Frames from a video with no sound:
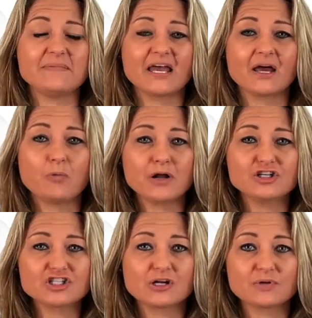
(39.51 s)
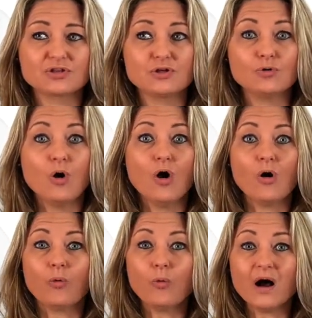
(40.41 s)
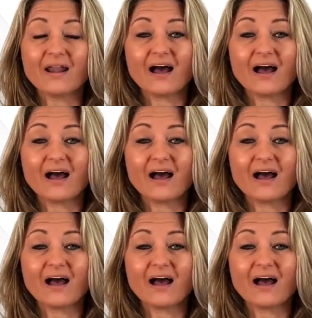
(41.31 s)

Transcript: And I want to share with you what